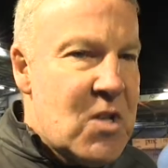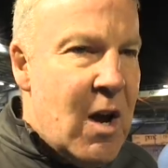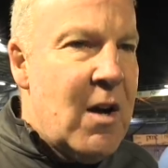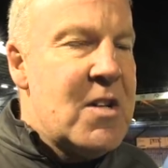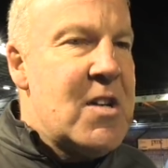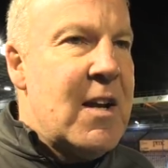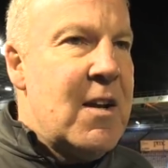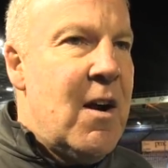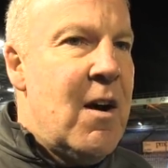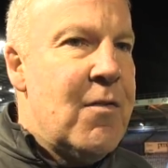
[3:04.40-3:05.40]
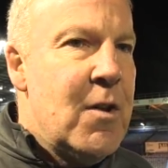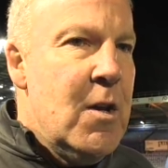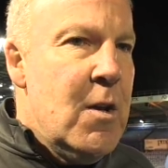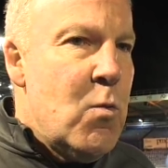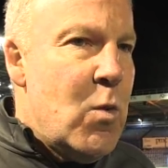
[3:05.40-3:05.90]
Start of the second half,
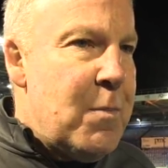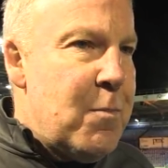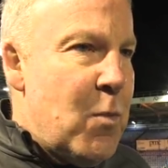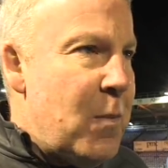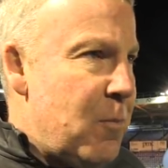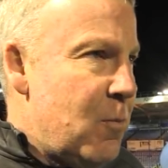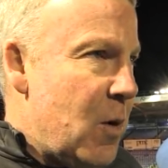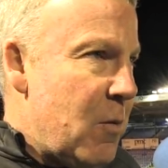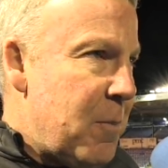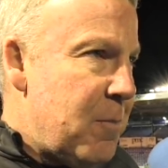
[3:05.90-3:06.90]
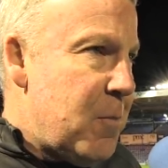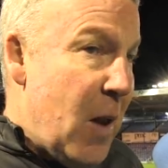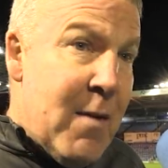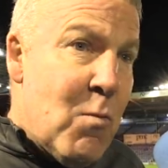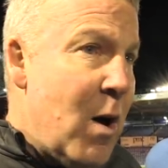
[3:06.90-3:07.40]
we were
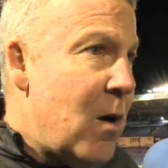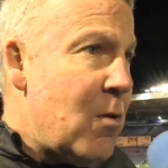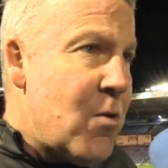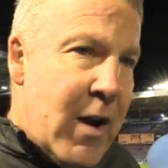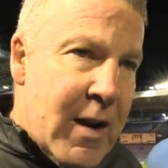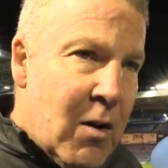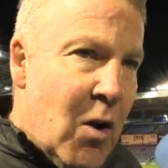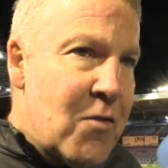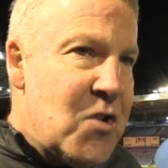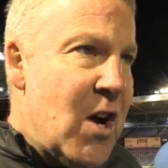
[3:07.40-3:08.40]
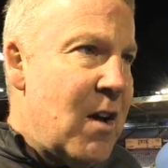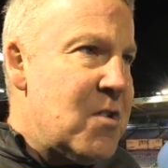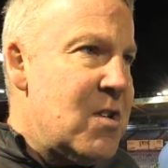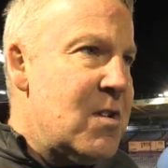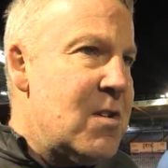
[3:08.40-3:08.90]
playing well, created a lot of
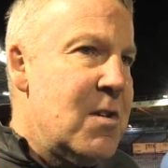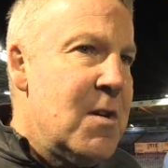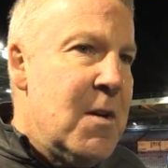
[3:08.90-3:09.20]
chances,